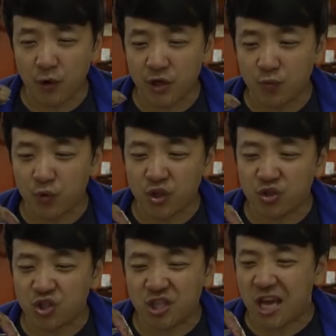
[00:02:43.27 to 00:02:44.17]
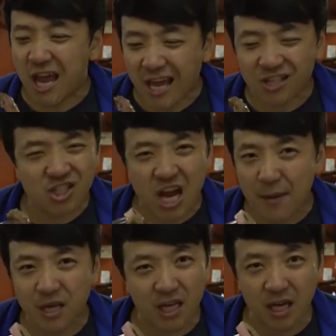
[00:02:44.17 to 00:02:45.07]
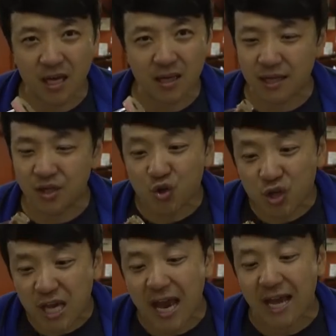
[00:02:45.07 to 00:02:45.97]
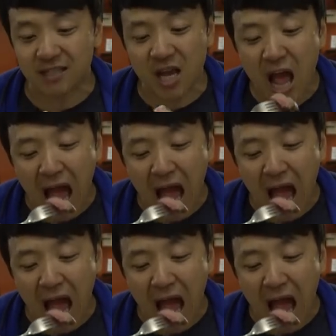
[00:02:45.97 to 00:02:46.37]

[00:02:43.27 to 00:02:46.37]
When you, when you just can't stop eating it. Like, you can't.